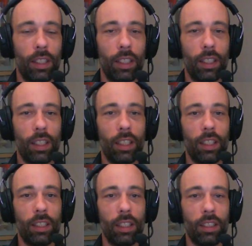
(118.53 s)

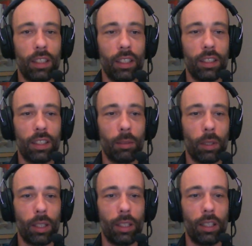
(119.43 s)
And these things in
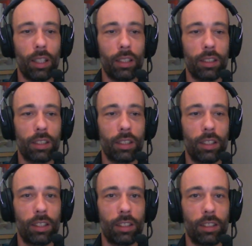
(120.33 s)
my head,
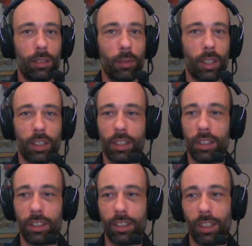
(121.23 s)
because
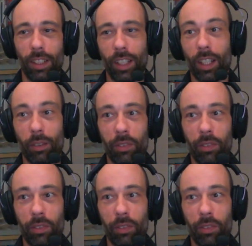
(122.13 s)
it's a lot of